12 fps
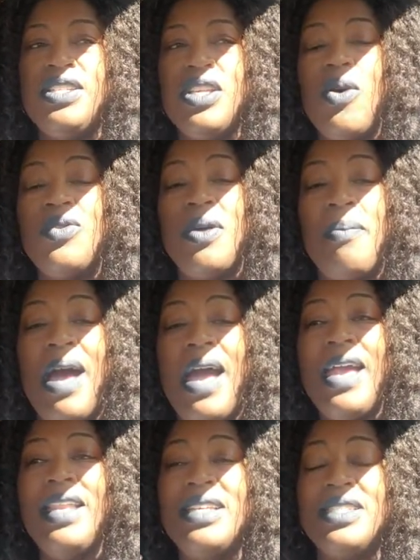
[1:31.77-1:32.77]
So the
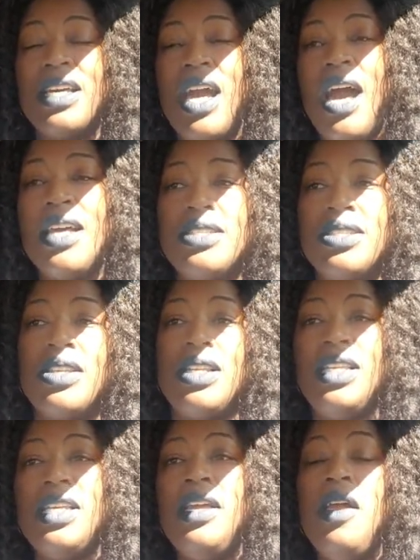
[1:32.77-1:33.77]
mind is a
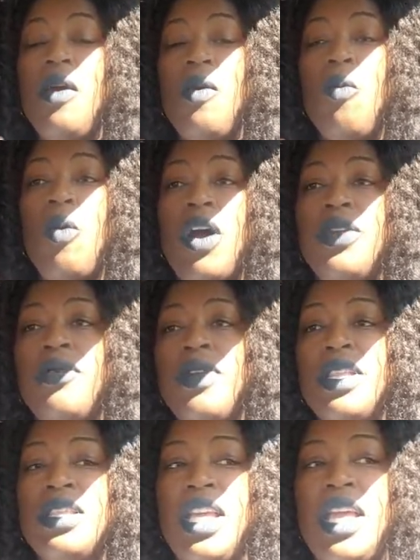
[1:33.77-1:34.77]
constantly
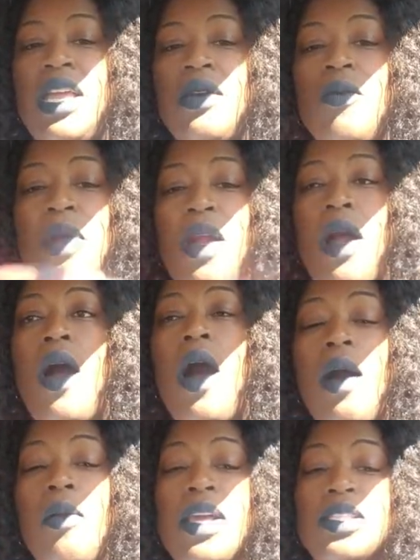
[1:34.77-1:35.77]
wondering thing. We are
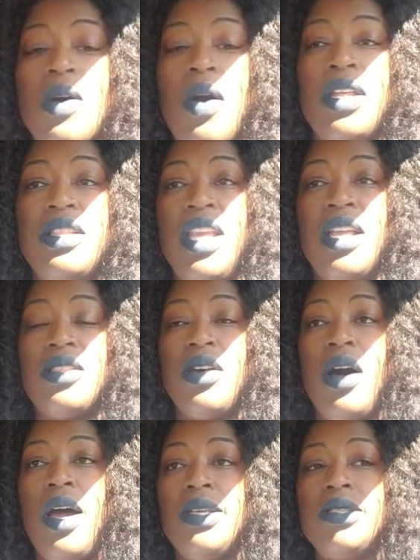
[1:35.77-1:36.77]
always going to think
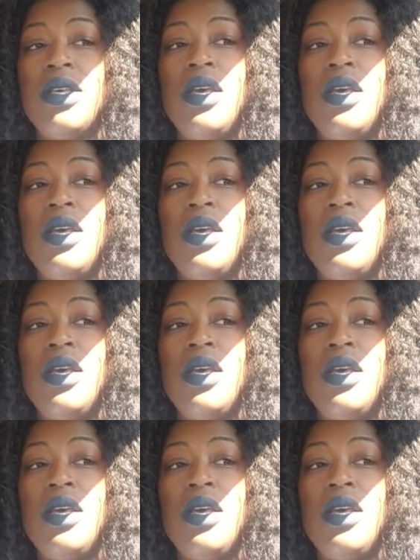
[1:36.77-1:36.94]
thoughts.